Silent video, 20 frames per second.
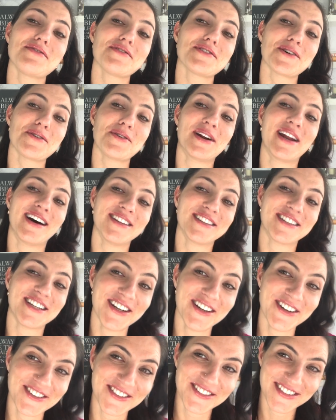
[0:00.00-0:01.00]
I don't even know what
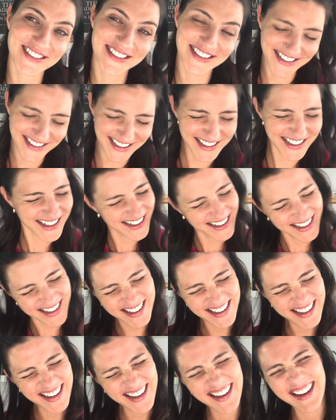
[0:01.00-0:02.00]

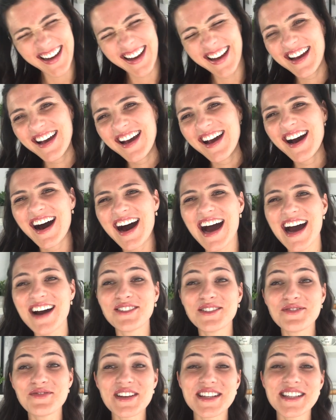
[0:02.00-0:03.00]
I'll do.
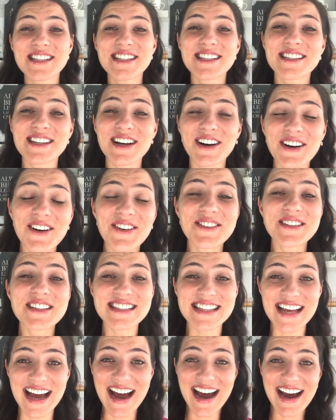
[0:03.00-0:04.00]
I will be
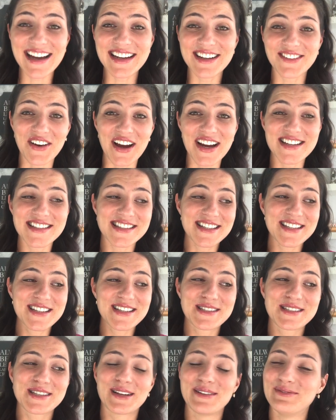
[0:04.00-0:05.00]
so sad if
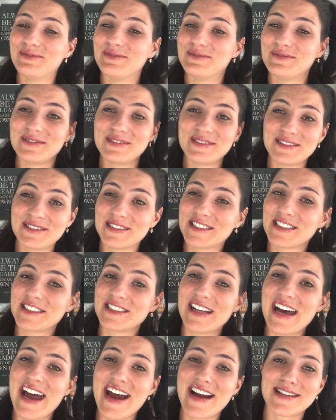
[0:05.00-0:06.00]
I see some
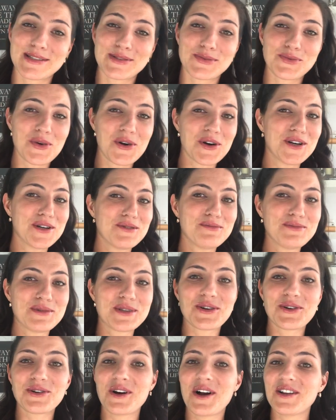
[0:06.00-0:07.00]
little ass
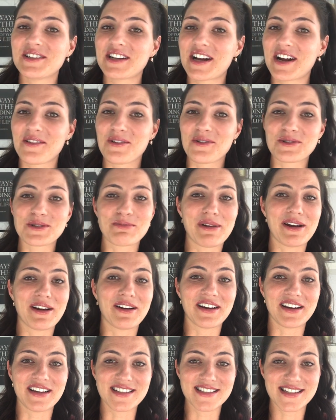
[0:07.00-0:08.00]
worms crawling out of
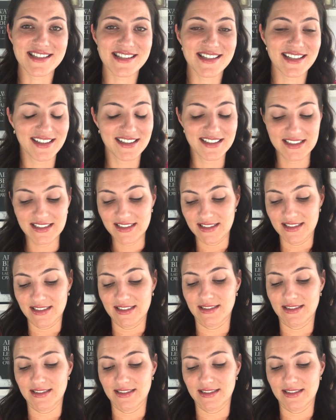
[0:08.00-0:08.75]
those berries.